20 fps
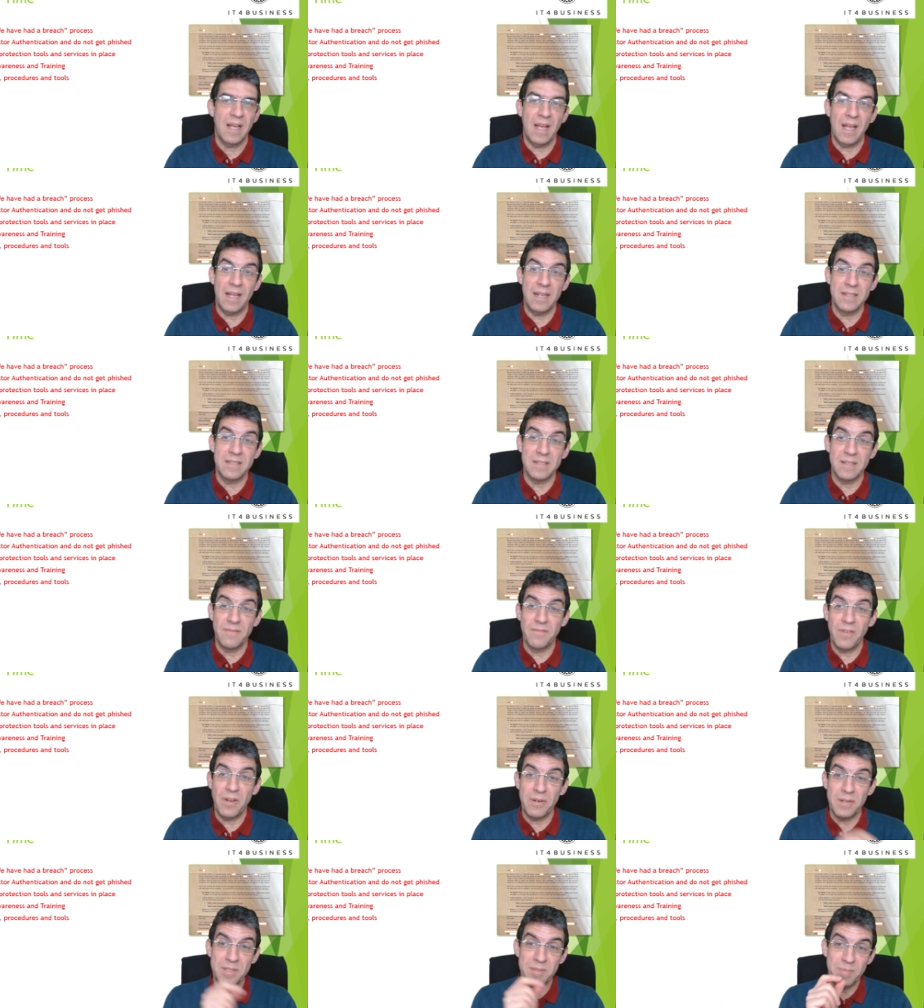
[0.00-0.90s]
And
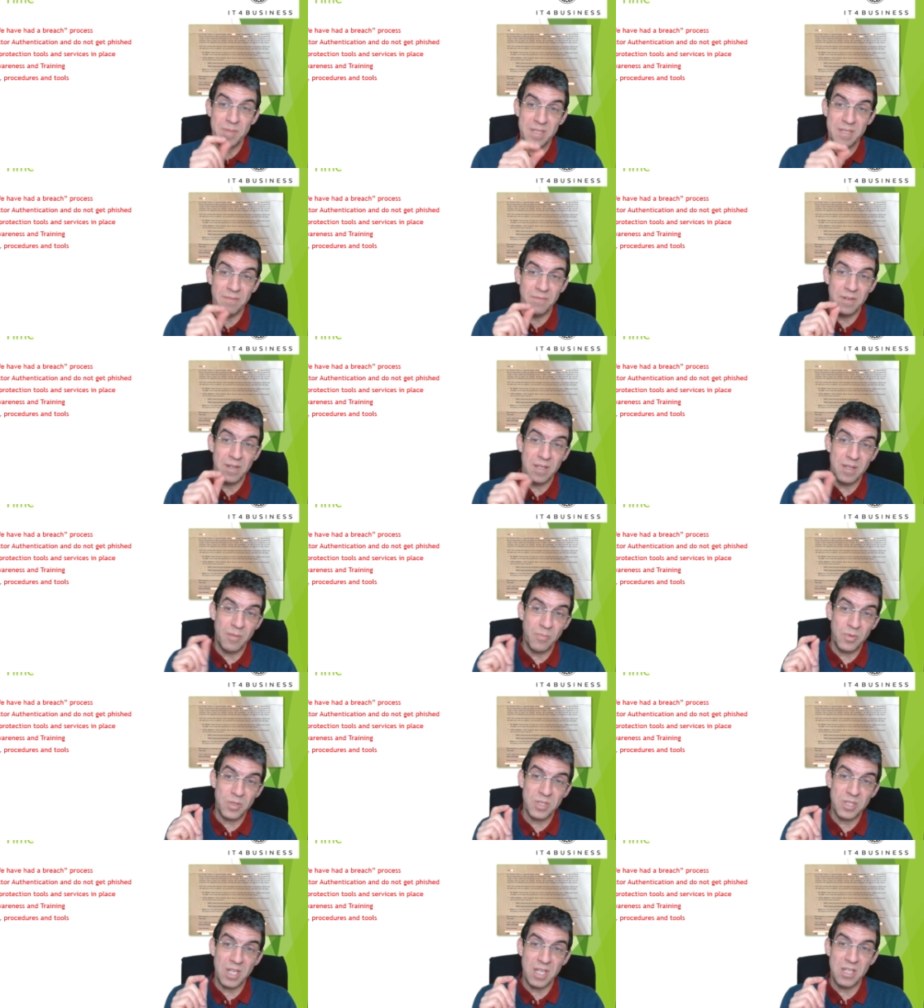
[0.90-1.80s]
very specifically, the
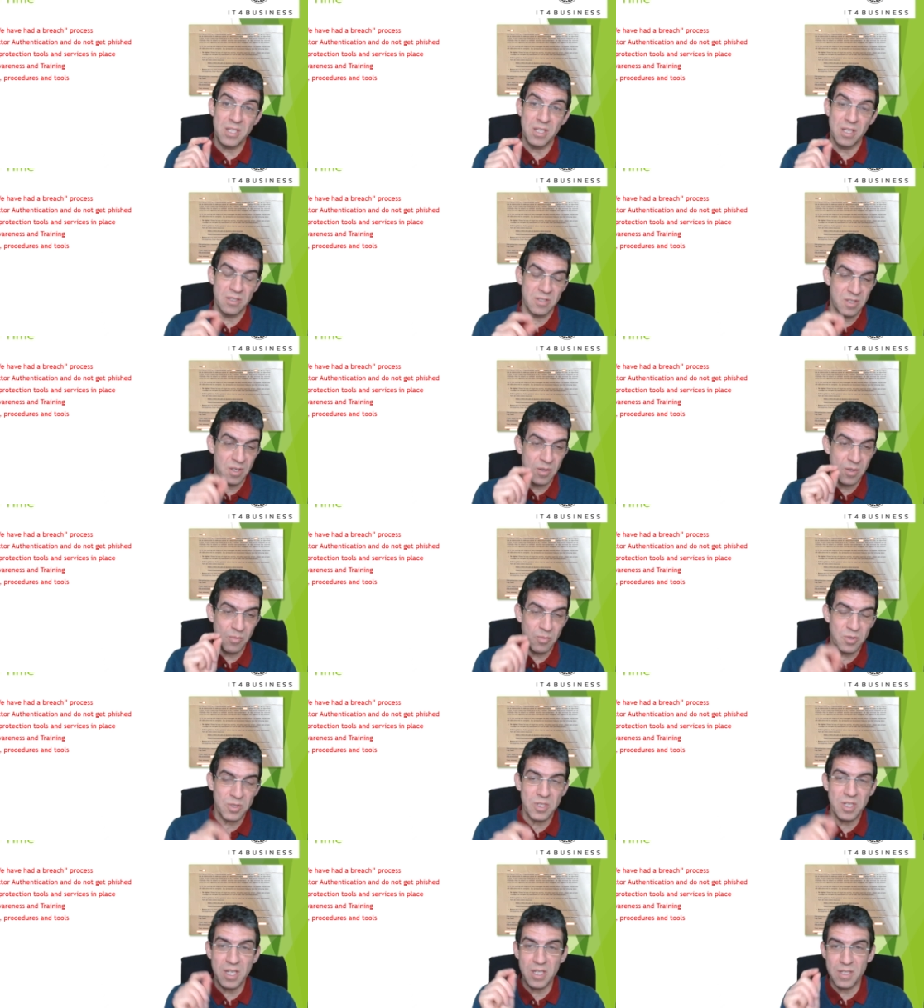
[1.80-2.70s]
procedure. So the
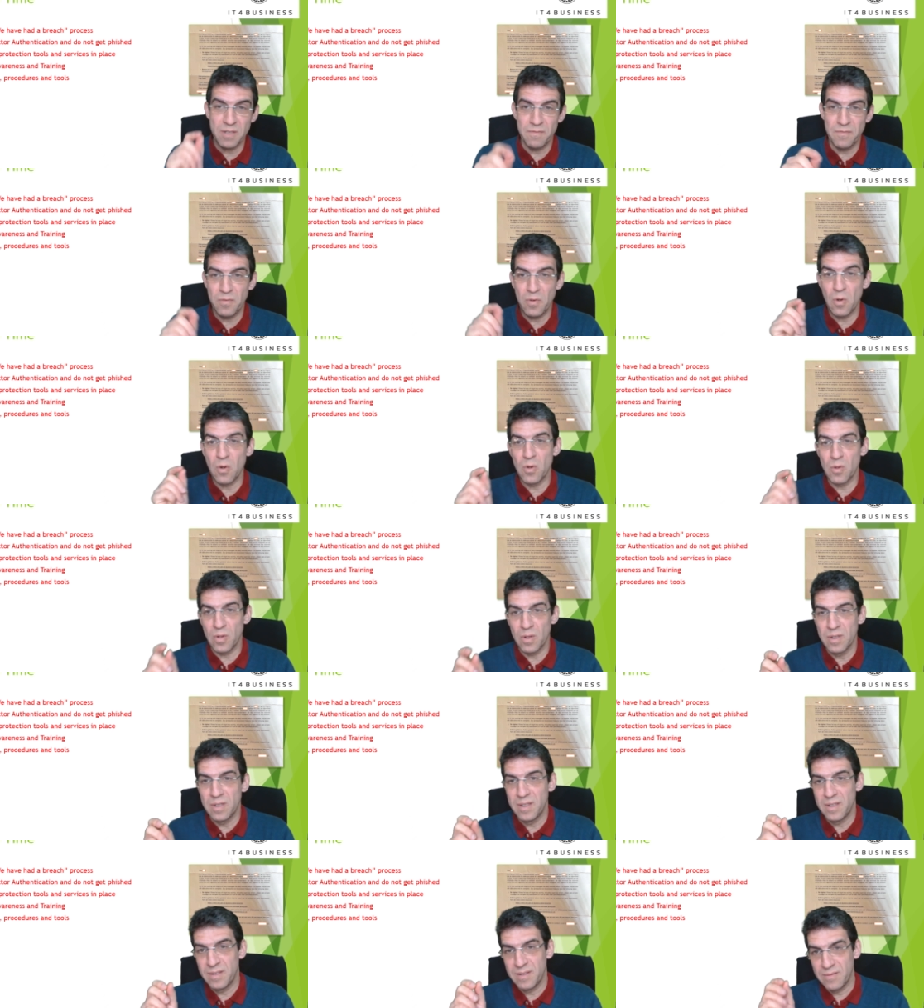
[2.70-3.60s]
procedure for
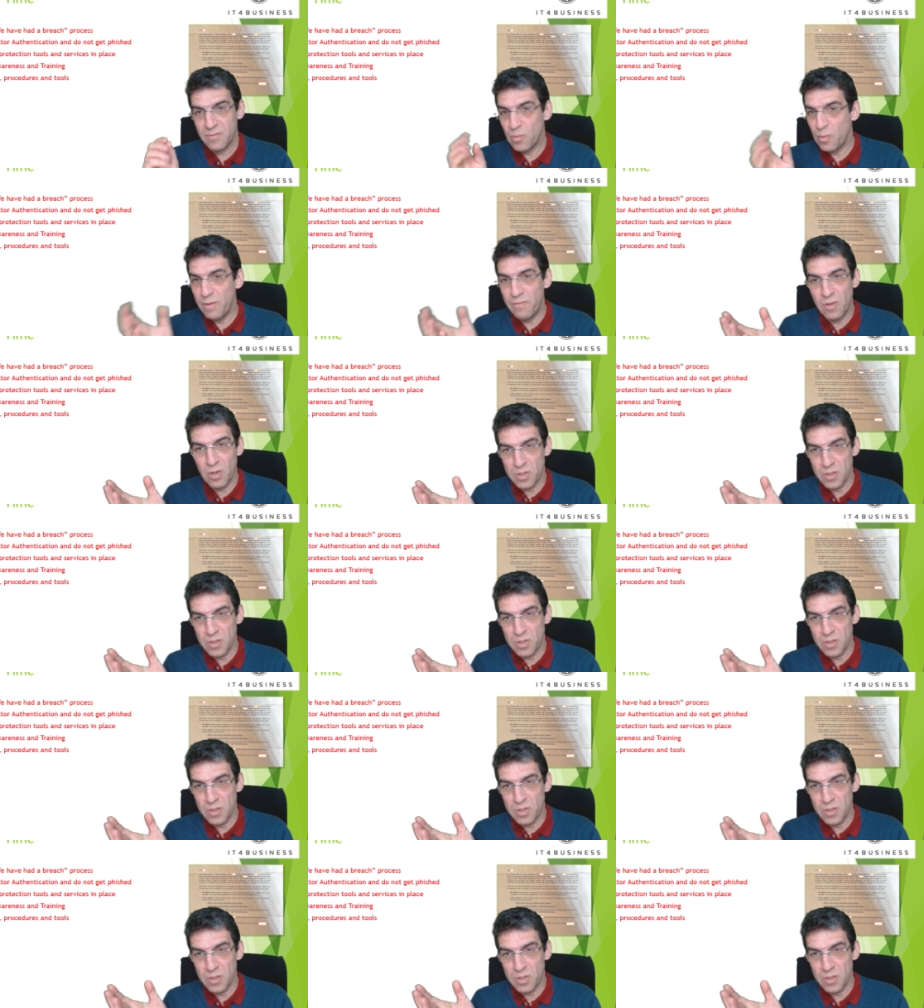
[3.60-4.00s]
we've